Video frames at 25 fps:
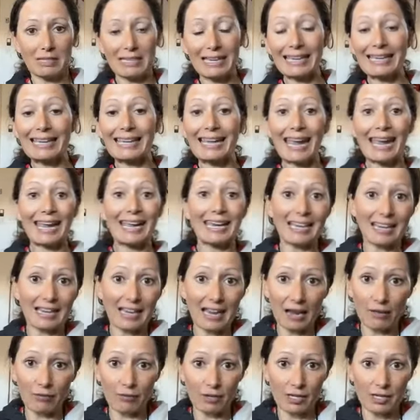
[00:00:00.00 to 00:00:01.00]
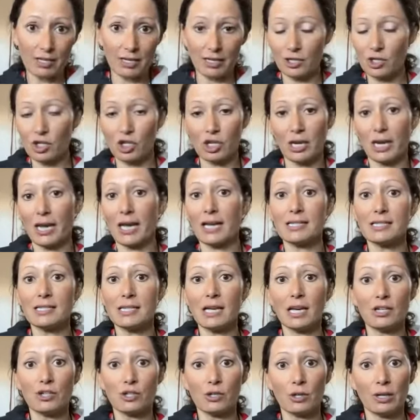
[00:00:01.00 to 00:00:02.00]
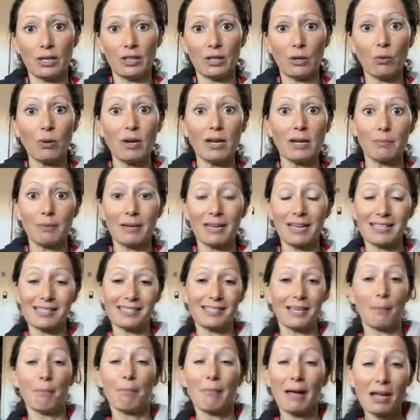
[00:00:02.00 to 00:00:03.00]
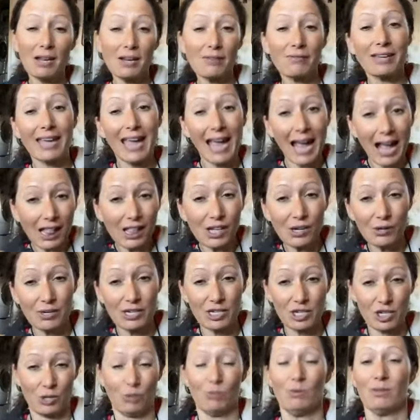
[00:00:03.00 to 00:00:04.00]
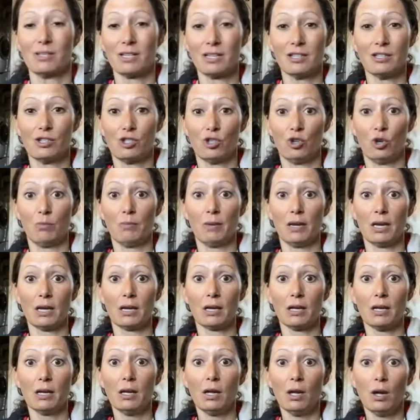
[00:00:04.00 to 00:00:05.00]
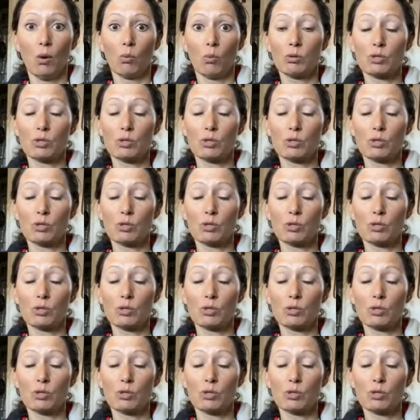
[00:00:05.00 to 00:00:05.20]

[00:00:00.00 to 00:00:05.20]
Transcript: negated everything she had done during the week because the amount of calories she was consuming